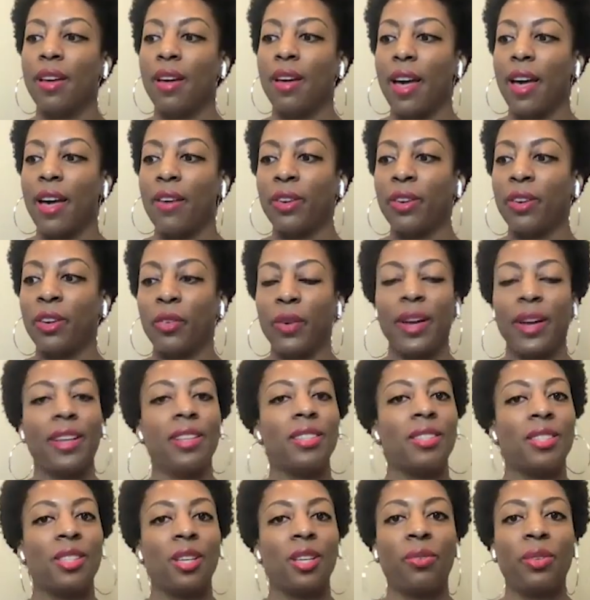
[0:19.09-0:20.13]
having
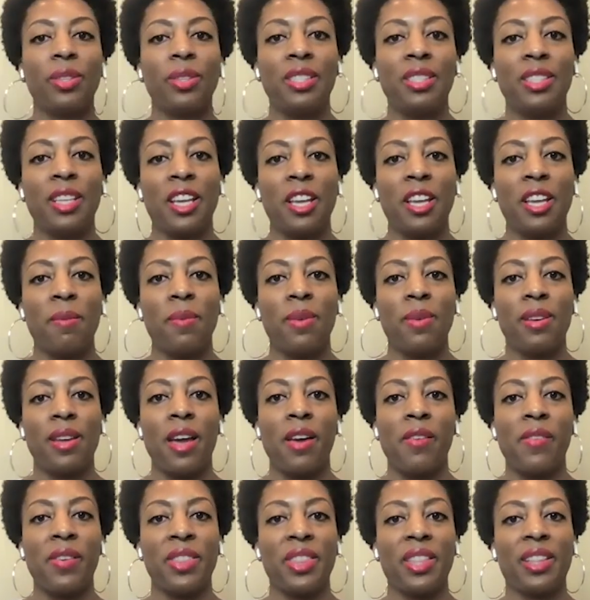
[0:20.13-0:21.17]
great self-esteem and
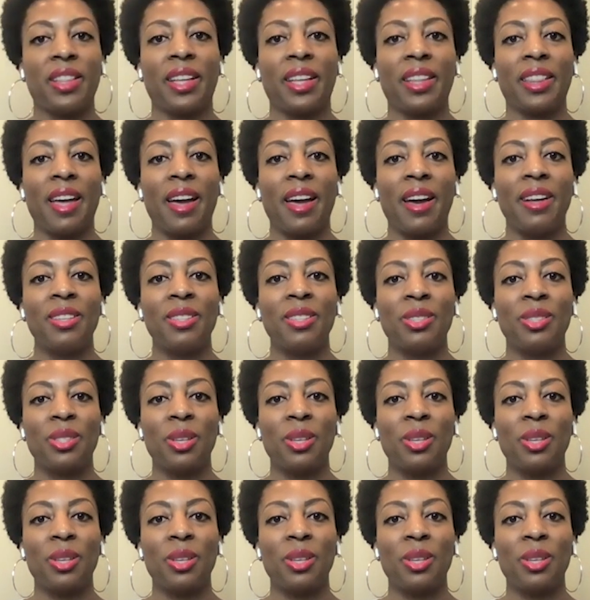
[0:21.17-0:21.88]
everything like that.